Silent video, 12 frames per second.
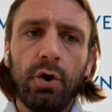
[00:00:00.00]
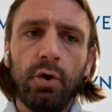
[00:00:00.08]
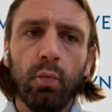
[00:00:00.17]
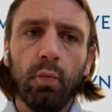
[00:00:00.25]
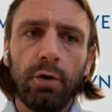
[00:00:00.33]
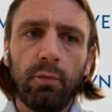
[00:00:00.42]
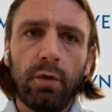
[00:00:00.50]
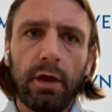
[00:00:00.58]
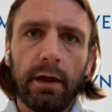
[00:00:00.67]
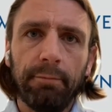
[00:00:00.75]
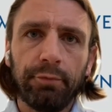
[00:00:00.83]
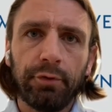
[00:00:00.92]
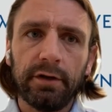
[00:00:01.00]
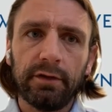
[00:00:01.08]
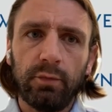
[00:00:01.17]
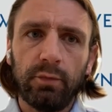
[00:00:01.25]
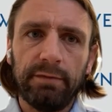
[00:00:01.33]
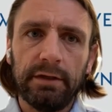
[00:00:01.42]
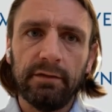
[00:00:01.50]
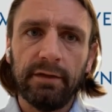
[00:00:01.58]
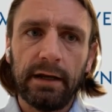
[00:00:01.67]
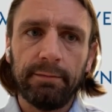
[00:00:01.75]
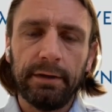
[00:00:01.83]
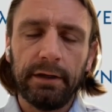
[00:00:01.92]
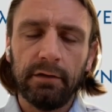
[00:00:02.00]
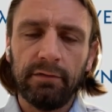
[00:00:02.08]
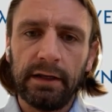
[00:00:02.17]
What a product that we've been developing over